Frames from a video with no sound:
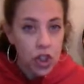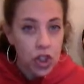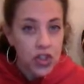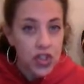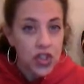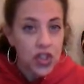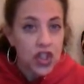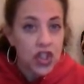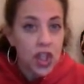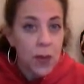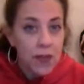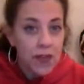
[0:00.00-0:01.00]
just
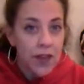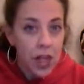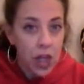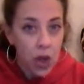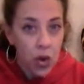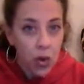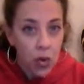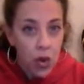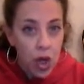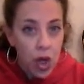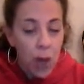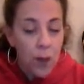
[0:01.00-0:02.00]
some of the video.
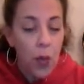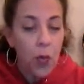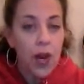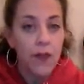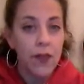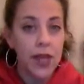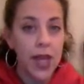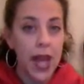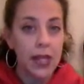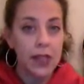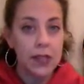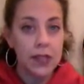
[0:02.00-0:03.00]
But whatever the
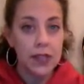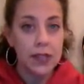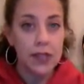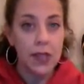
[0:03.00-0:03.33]
case,